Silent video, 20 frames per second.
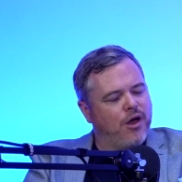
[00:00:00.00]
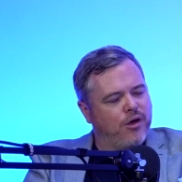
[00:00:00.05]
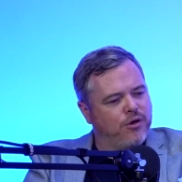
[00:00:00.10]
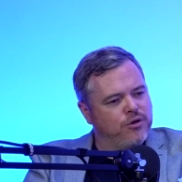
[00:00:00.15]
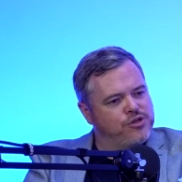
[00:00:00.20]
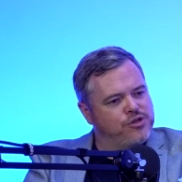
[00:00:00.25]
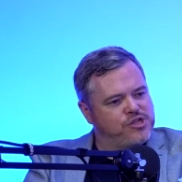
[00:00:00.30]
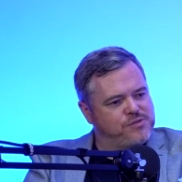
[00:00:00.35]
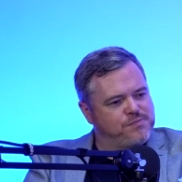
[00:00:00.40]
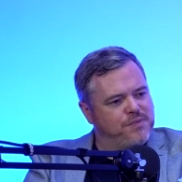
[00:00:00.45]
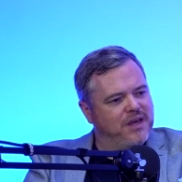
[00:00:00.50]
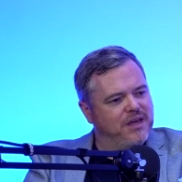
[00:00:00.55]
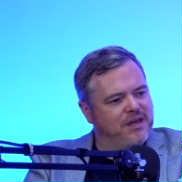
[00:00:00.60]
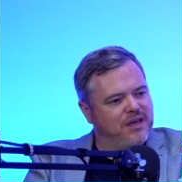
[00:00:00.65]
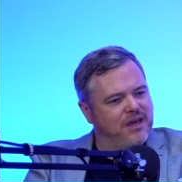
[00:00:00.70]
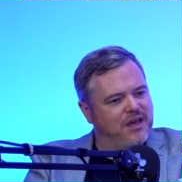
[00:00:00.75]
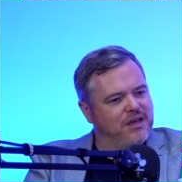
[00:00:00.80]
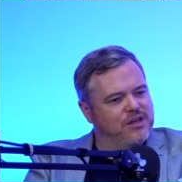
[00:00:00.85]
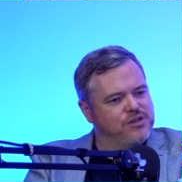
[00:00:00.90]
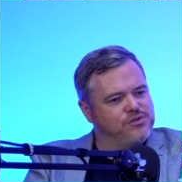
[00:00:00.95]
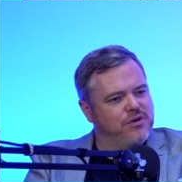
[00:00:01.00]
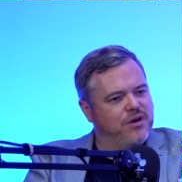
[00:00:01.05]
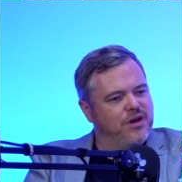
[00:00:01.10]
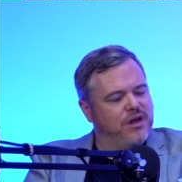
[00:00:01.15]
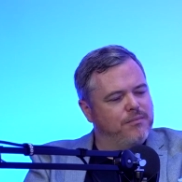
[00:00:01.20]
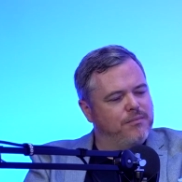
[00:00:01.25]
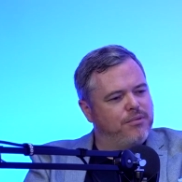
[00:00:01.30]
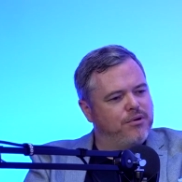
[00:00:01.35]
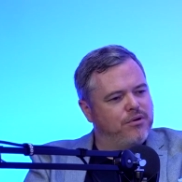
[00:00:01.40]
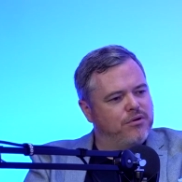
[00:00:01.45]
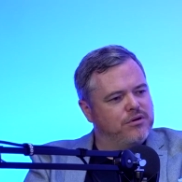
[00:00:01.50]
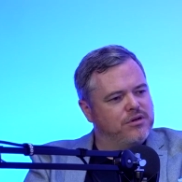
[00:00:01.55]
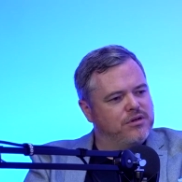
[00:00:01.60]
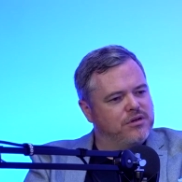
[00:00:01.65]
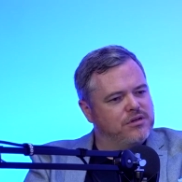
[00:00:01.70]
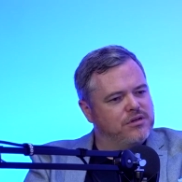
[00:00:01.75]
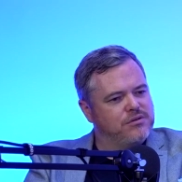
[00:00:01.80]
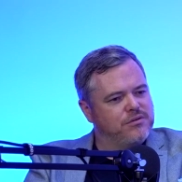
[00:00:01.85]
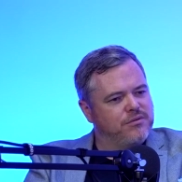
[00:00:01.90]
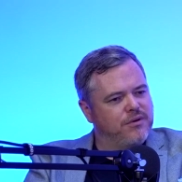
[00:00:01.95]
Who's speaking is really
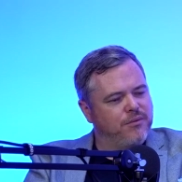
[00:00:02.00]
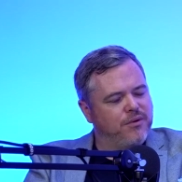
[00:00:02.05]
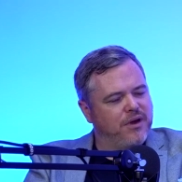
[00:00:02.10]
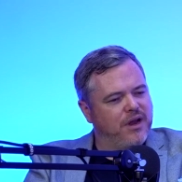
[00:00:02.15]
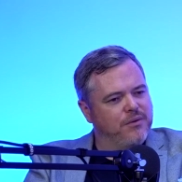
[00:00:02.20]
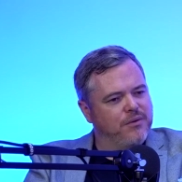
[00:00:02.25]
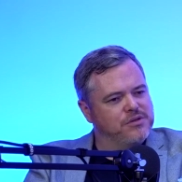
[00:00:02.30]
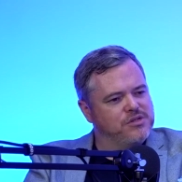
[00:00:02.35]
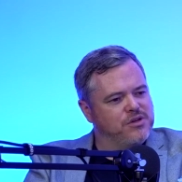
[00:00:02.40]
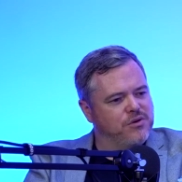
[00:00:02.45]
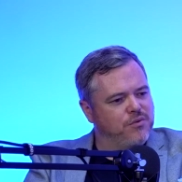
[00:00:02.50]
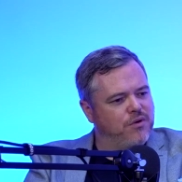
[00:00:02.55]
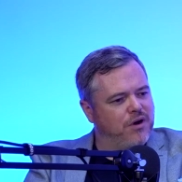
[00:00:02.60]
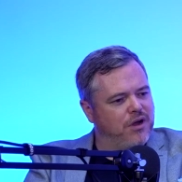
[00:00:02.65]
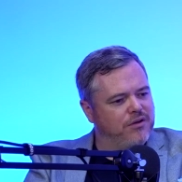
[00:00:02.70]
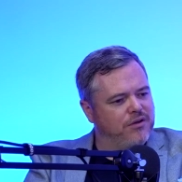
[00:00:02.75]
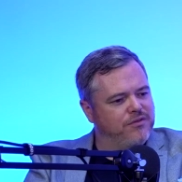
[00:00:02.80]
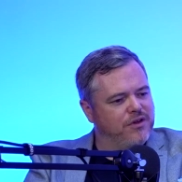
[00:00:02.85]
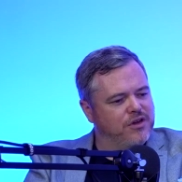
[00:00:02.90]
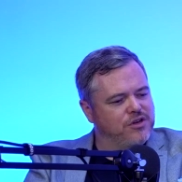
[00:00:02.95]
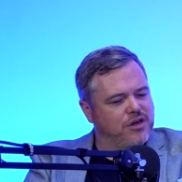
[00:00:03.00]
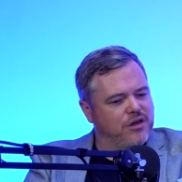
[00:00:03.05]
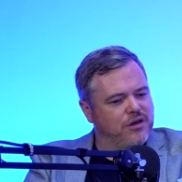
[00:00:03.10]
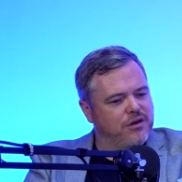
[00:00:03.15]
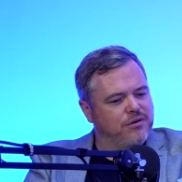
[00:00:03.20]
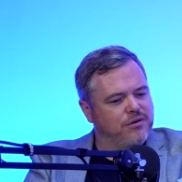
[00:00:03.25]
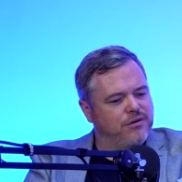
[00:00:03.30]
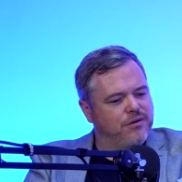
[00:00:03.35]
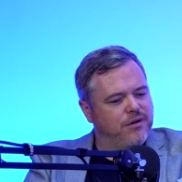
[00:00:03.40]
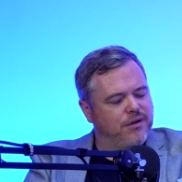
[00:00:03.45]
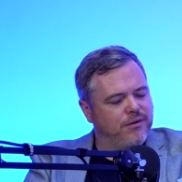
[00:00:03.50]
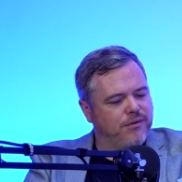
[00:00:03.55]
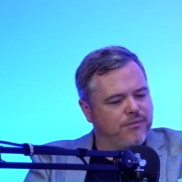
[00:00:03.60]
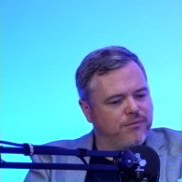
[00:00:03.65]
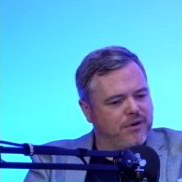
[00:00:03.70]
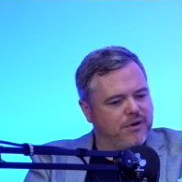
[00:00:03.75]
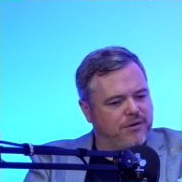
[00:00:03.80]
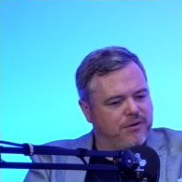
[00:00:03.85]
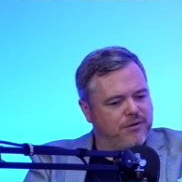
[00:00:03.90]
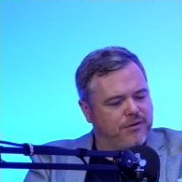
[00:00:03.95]
important. When I was at World Vision, it
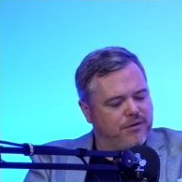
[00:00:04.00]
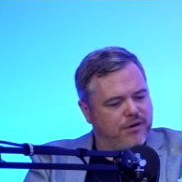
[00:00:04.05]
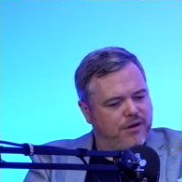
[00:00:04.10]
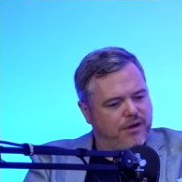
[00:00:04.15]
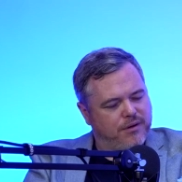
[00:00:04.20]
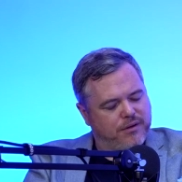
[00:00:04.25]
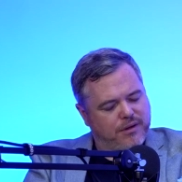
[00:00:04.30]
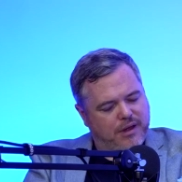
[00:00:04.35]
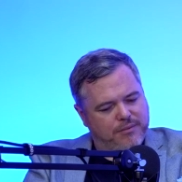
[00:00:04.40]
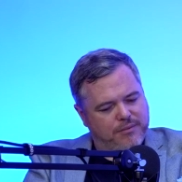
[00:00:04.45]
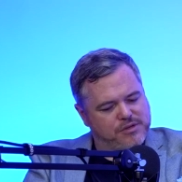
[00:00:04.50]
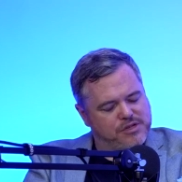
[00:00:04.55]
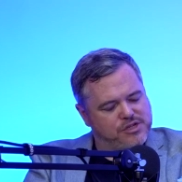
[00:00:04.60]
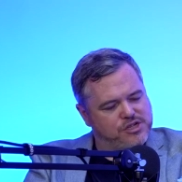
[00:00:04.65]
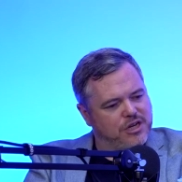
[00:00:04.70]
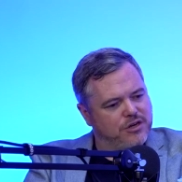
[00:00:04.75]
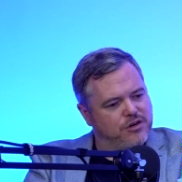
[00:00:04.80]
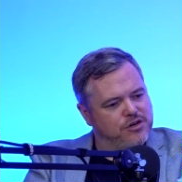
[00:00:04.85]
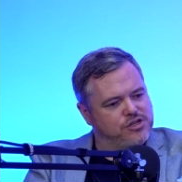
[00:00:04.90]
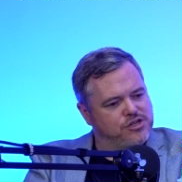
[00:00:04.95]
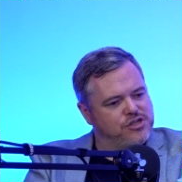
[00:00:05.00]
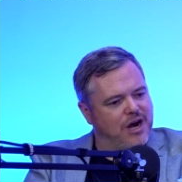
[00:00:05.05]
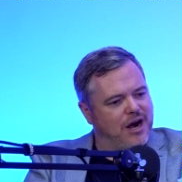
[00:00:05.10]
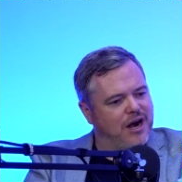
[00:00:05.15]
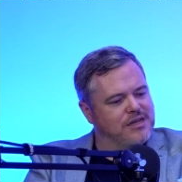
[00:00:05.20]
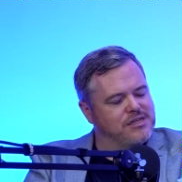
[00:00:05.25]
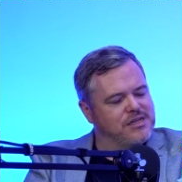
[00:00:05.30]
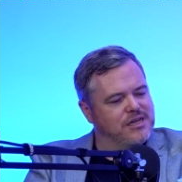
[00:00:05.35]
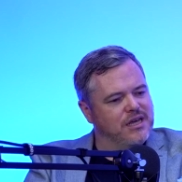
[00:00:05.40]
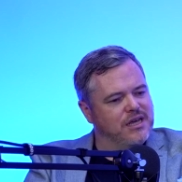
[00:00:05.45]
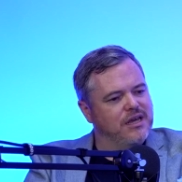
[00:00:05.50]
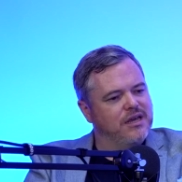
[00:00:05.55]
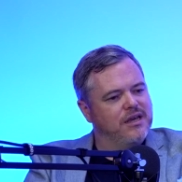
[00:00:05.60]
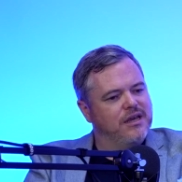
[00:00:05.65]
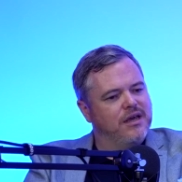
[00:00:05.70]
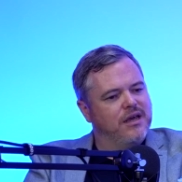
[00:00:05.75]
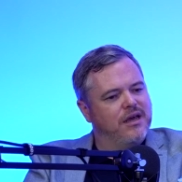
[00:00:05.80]
was a children's charity.